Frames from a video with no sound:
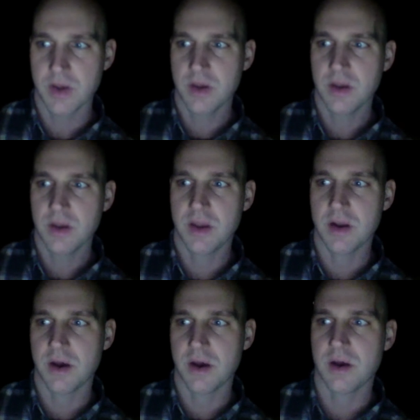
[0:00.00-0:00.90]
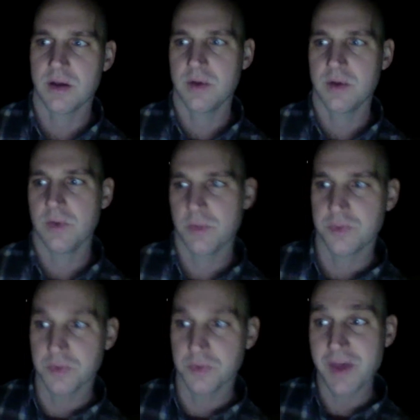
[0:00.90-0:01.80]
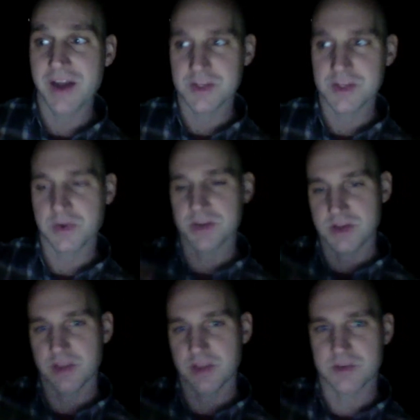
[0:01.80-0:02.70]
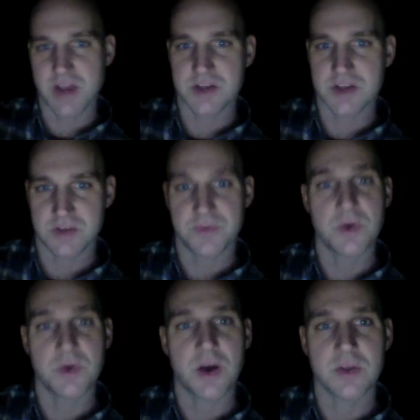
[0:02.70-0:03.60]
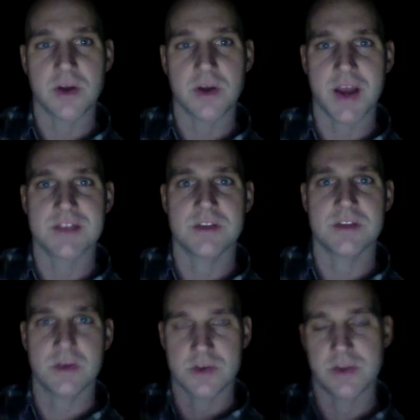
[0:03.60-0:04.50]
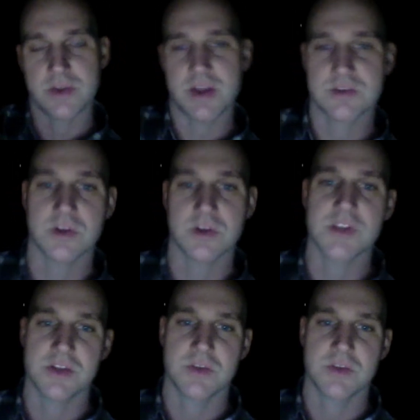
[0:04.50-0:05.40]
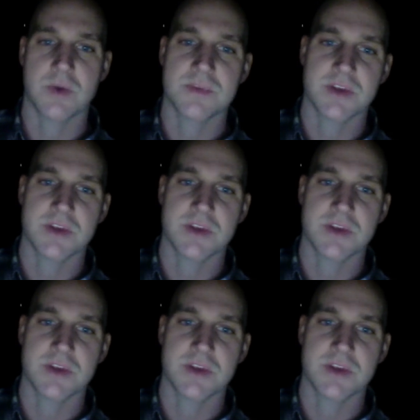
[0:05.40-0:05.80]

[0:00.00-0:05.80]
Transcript: And through that is where I saw that there's actually a few other ICOs on that search engine website.